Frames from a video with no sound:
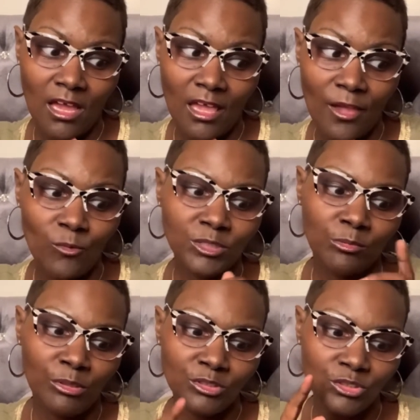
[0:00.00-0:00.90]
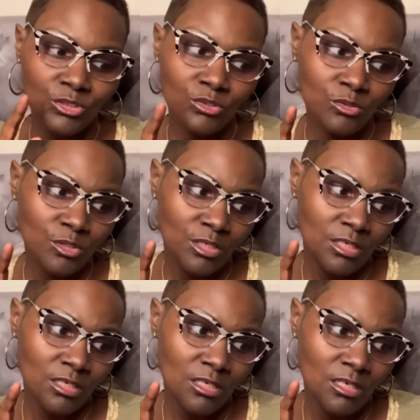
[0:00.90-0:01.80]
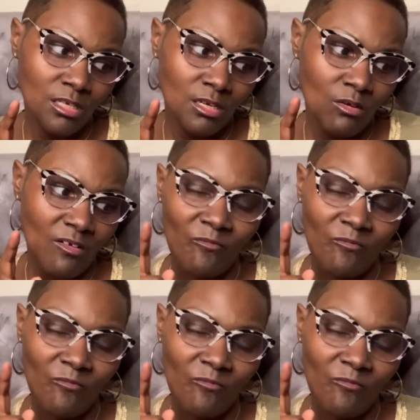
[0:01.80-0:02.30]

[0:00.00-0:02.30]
And we're supposed to do it on